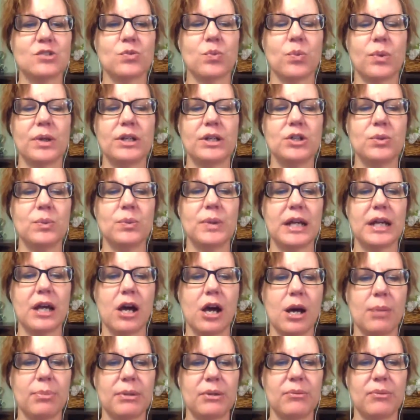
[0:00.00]
when do we
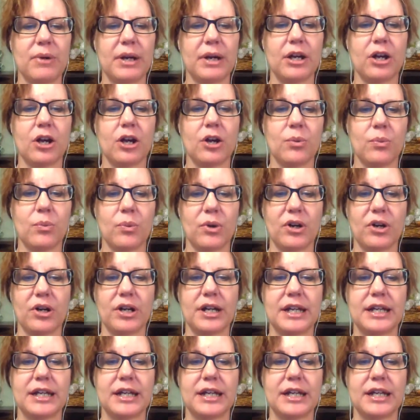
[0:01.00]
copyright our work?